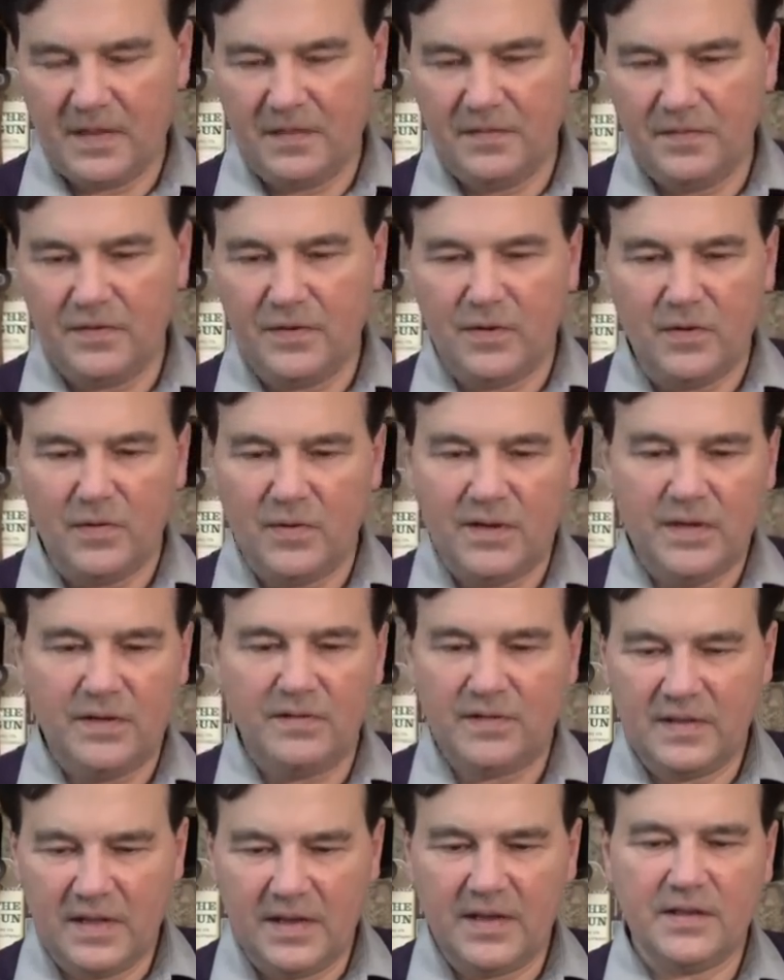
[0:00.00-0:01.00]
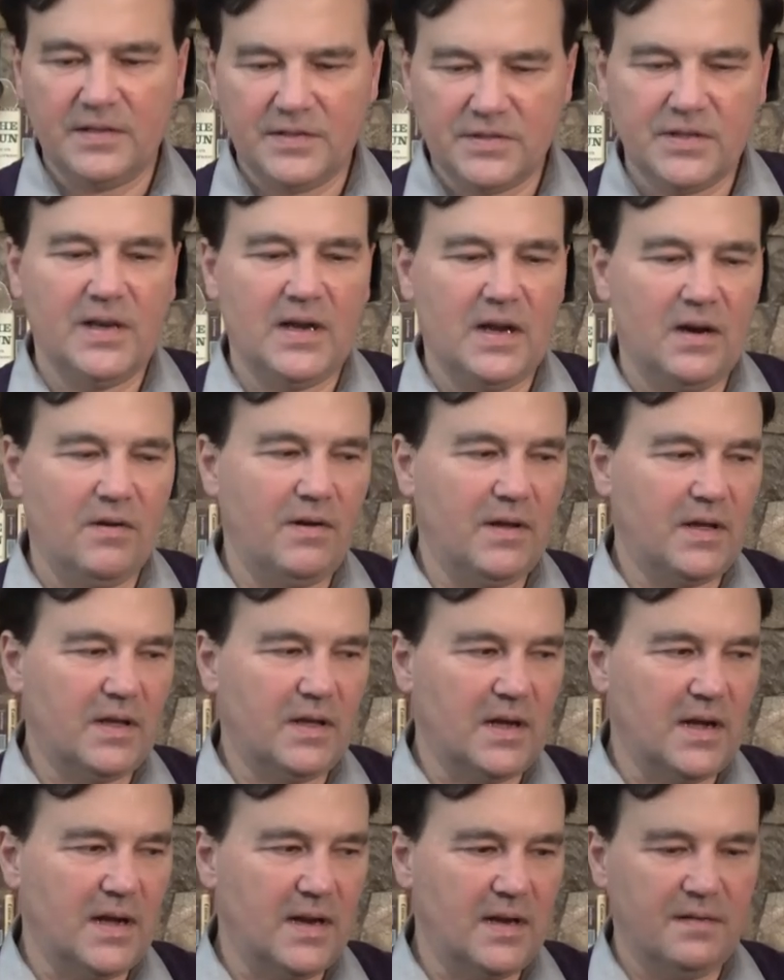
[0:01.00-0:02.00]
So it's like a
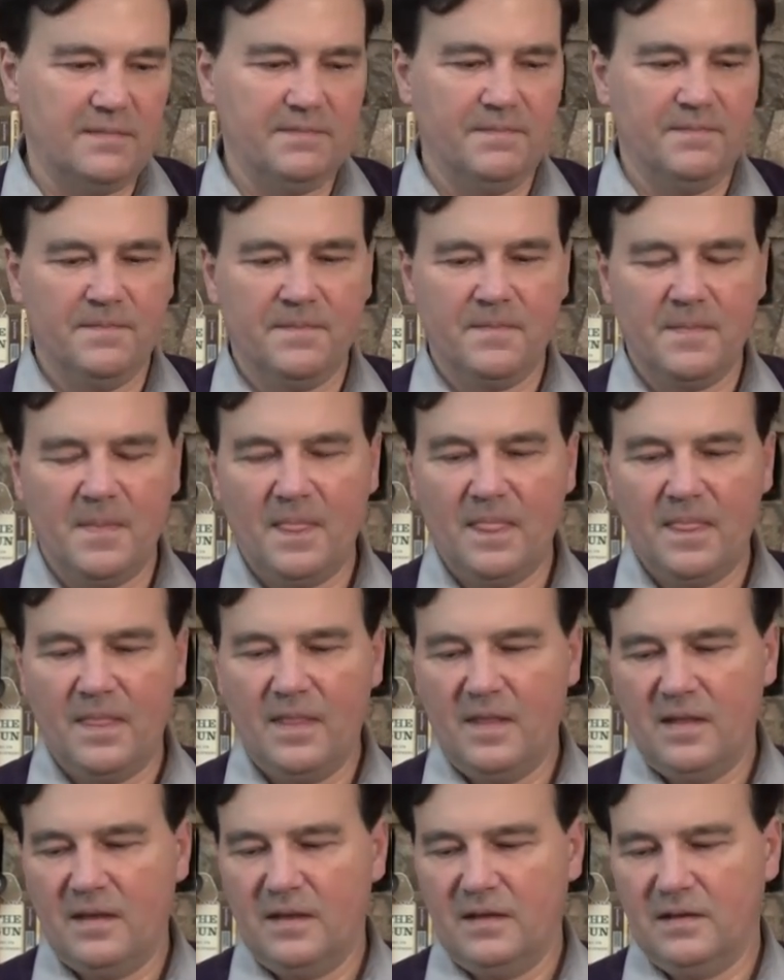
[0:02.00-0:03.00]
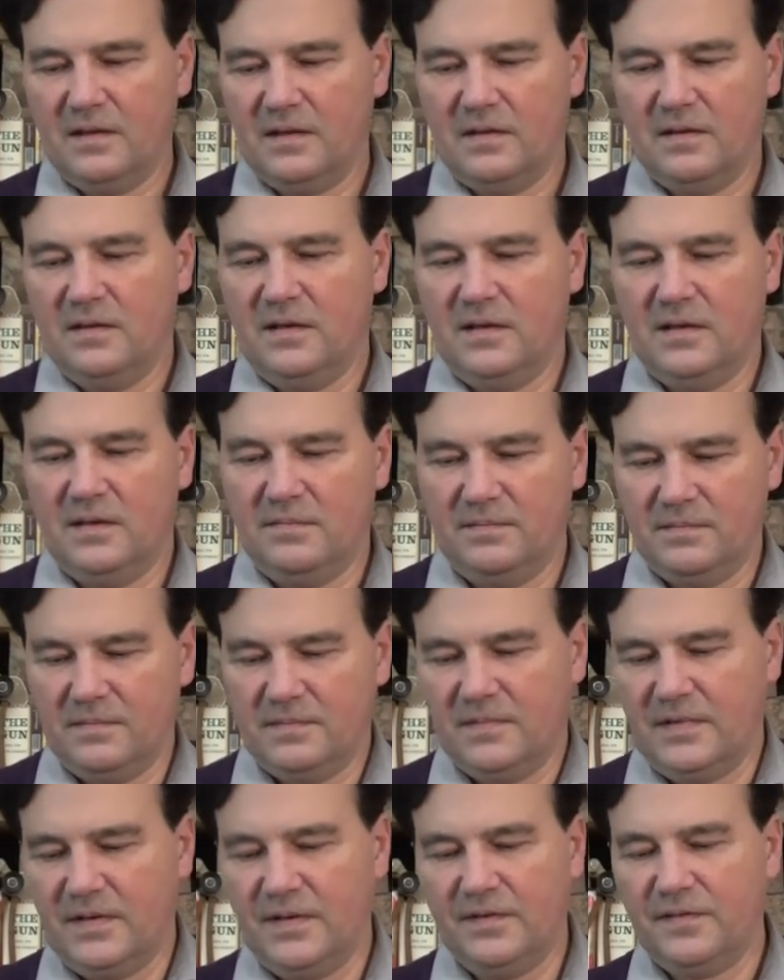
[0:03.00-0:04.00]
generic kind of um,
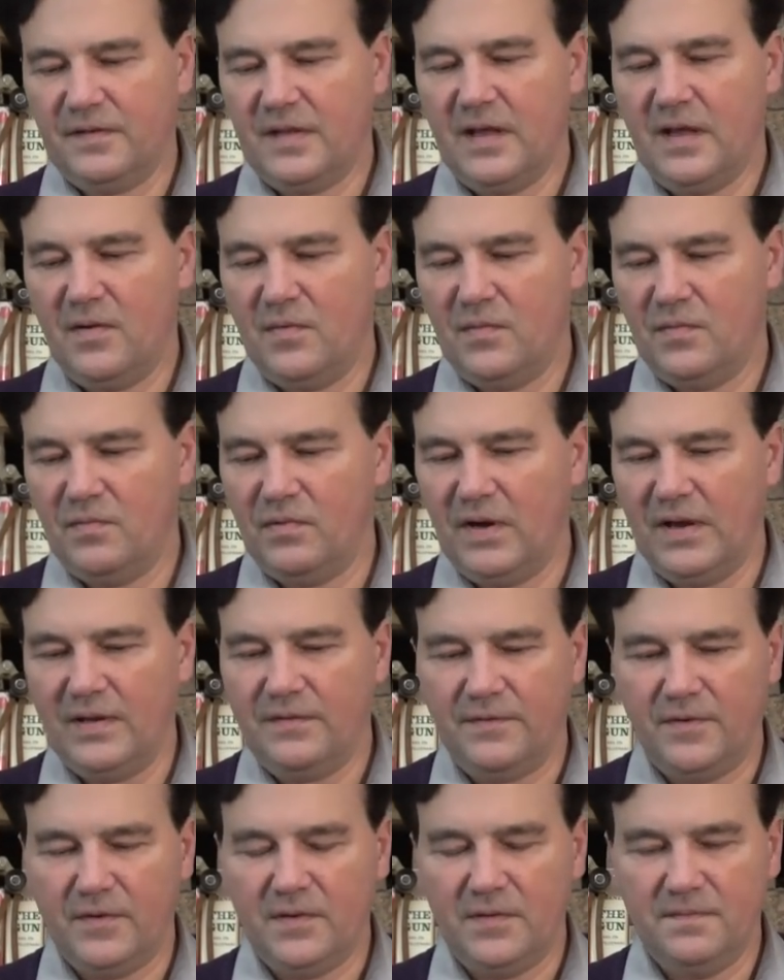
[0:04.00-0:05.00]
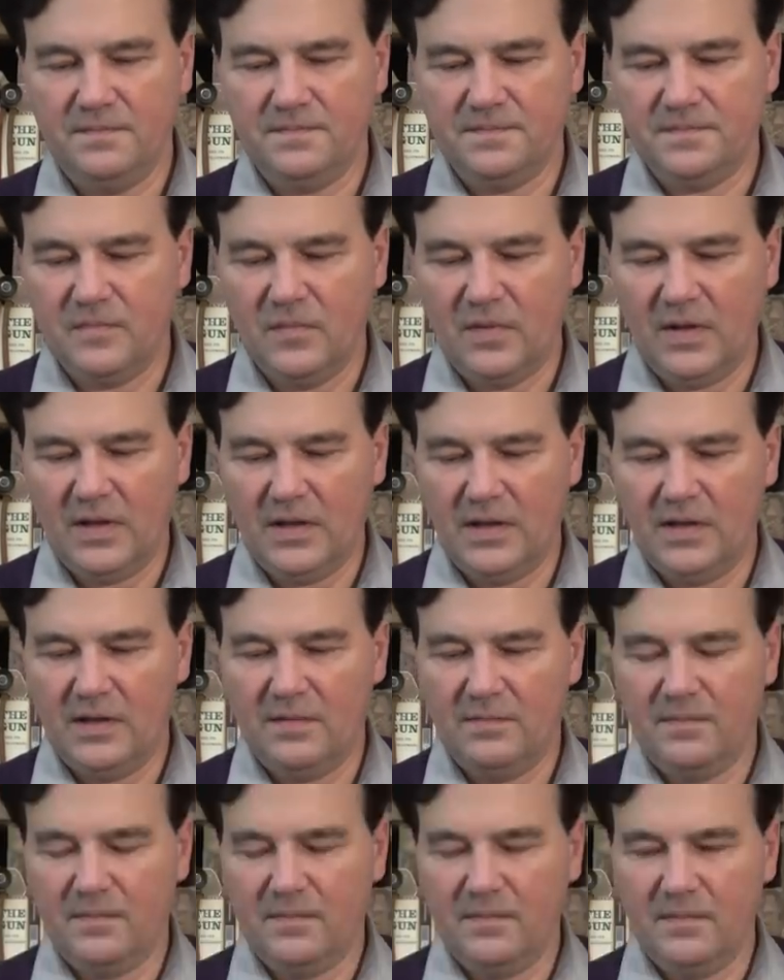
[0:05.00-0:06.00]
discount rifle.
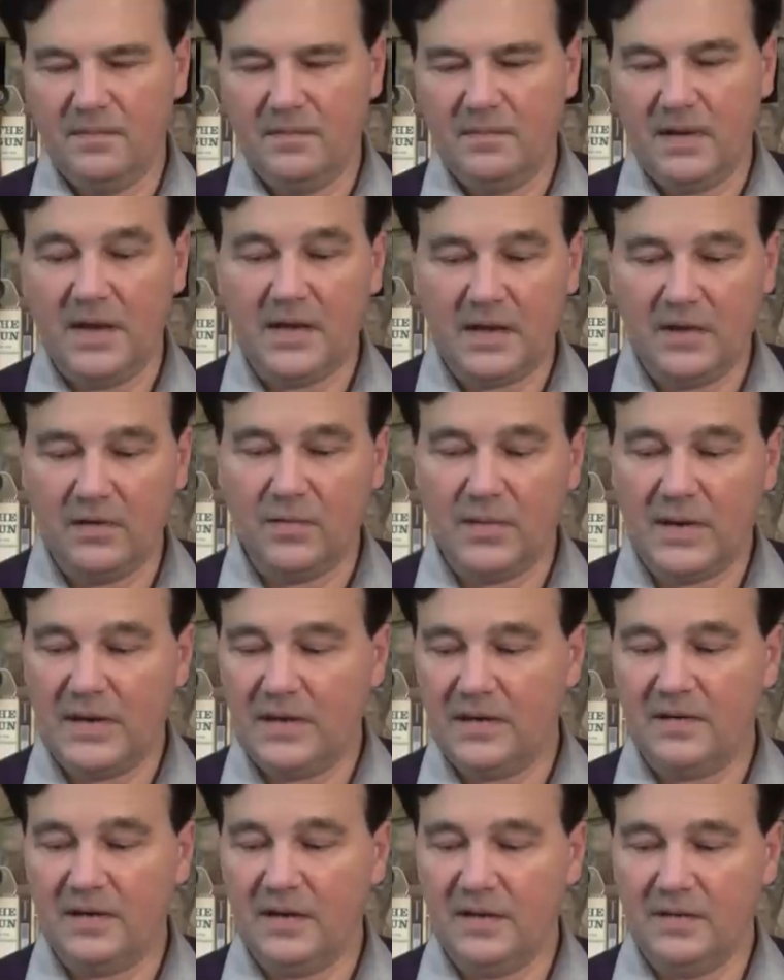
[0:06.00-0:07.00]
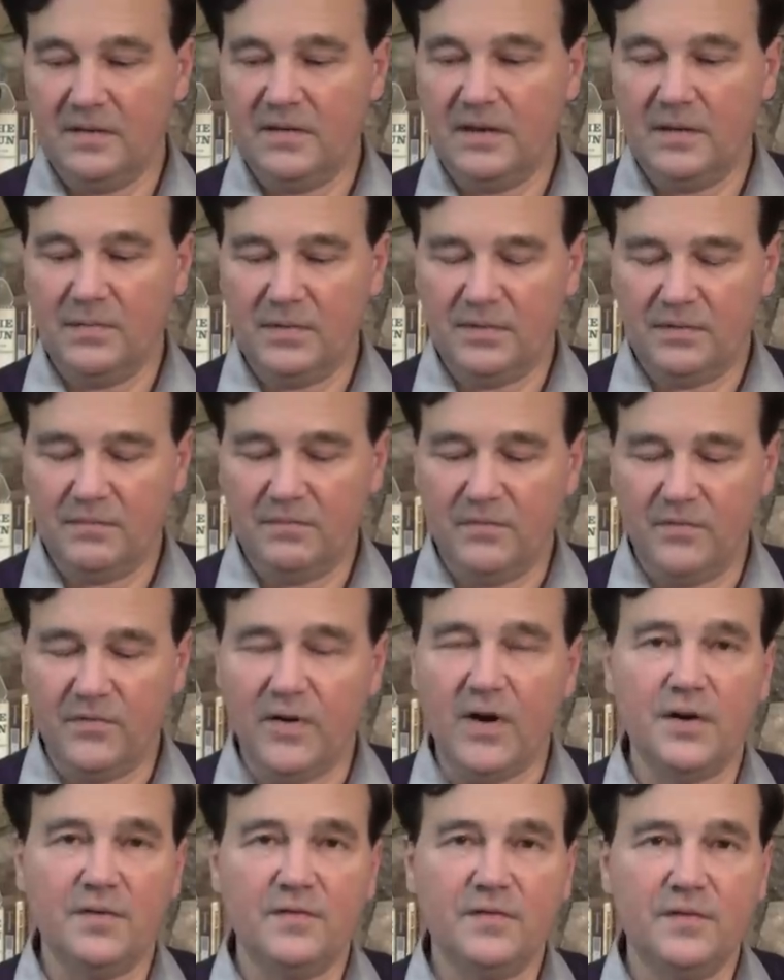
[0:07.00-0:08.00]
Um, I can already tell you I would
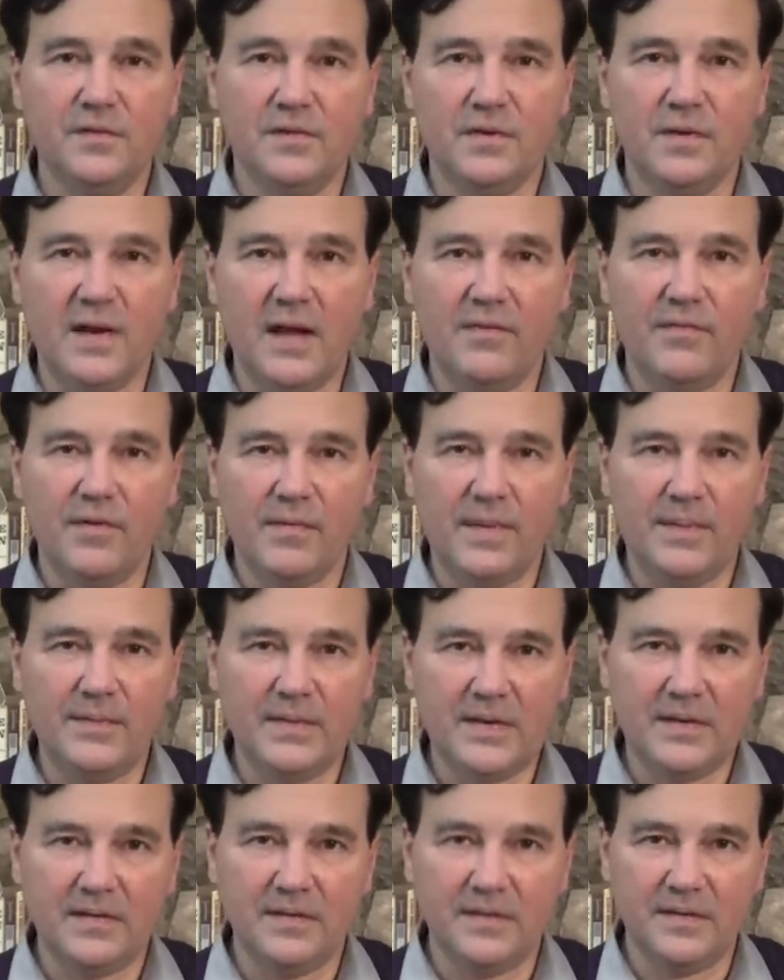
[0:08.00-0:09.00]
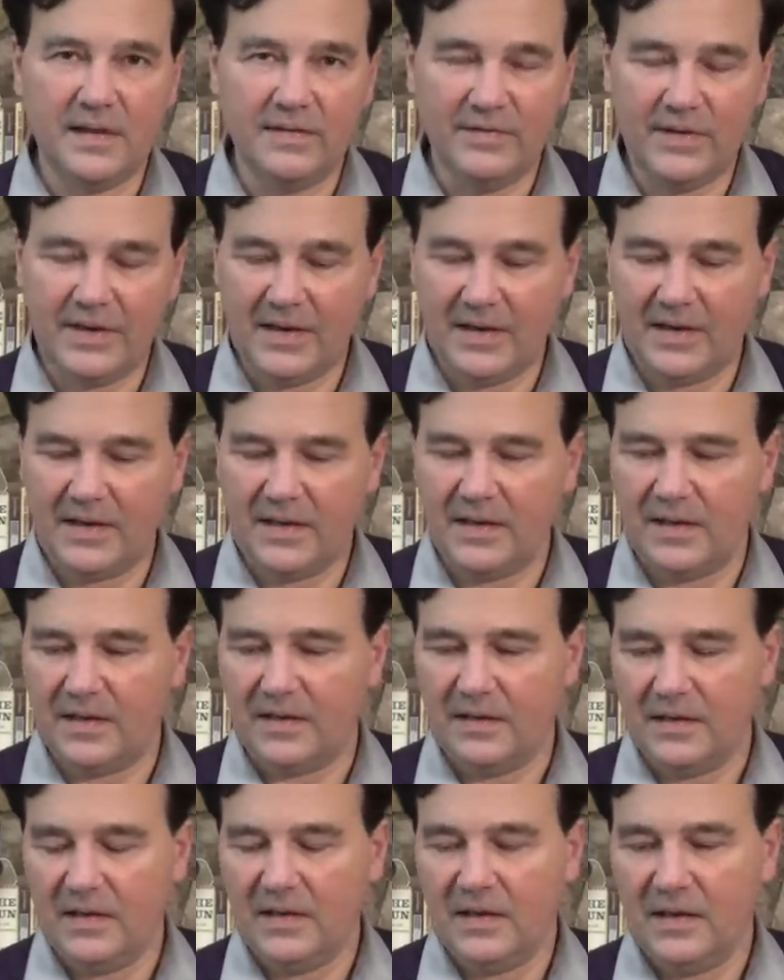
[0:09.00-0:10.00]
far sooner have a Remington 788